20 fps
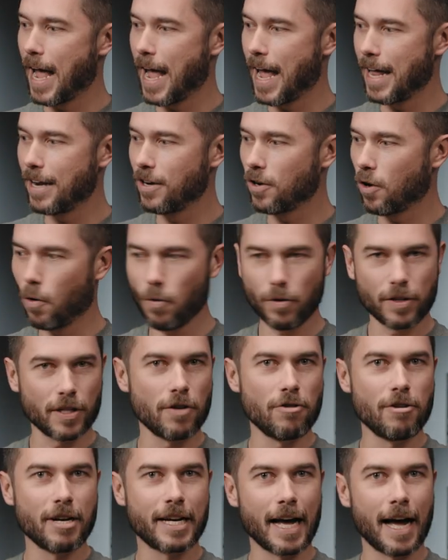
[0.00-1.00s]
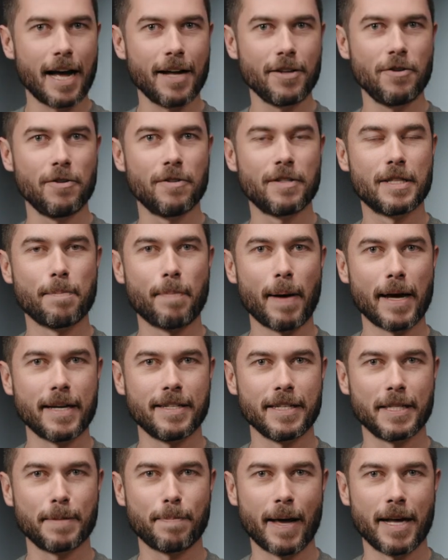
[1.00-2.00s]
And also you can't use the
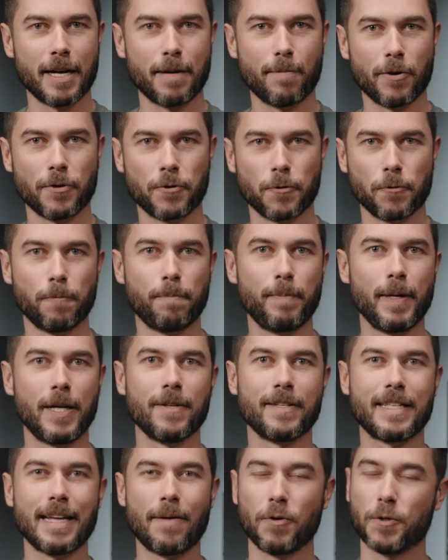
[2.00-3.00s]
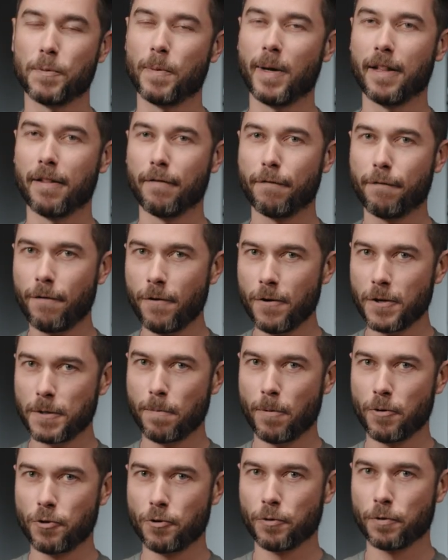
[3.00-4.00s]
base expander module, because that was one of the
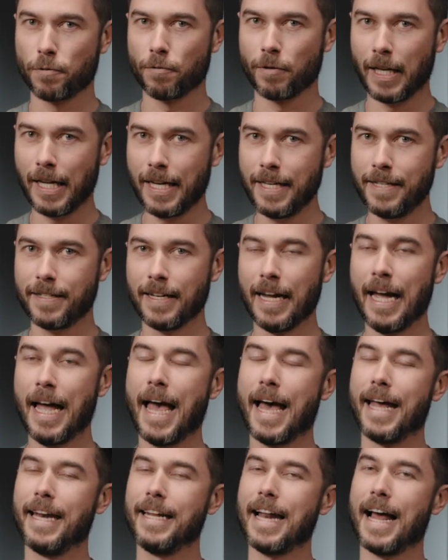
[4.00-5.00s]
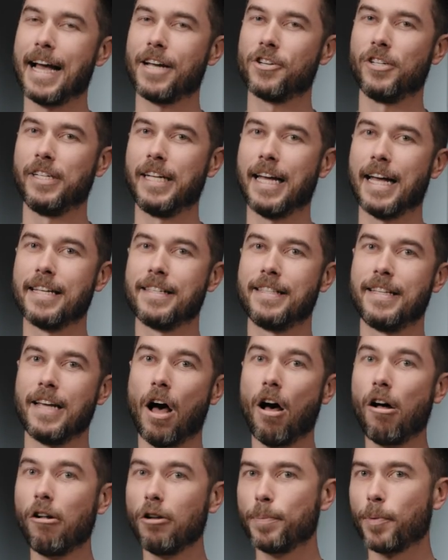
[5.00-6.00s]
first modules released and it actually has the
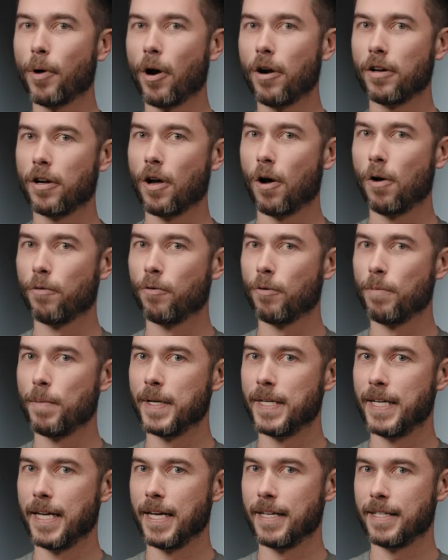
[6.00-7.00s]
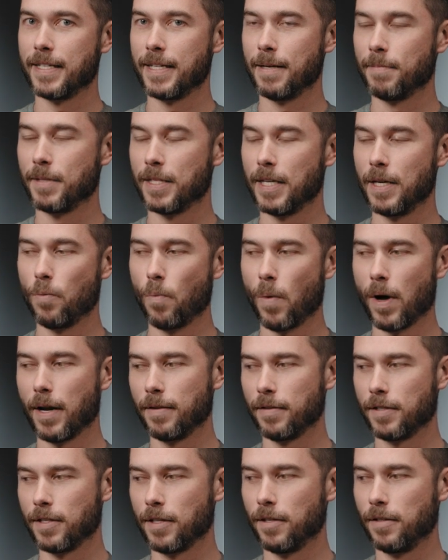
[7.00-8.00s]
old protocol from the DSMC1.
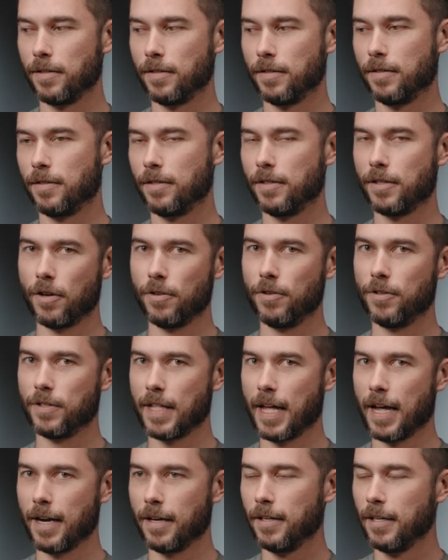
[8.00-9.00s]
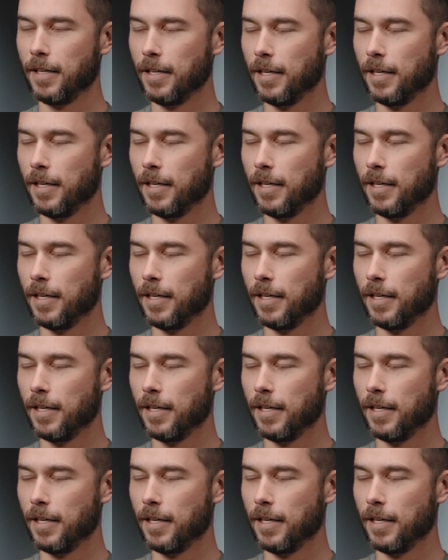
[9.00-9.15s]
So don't use that.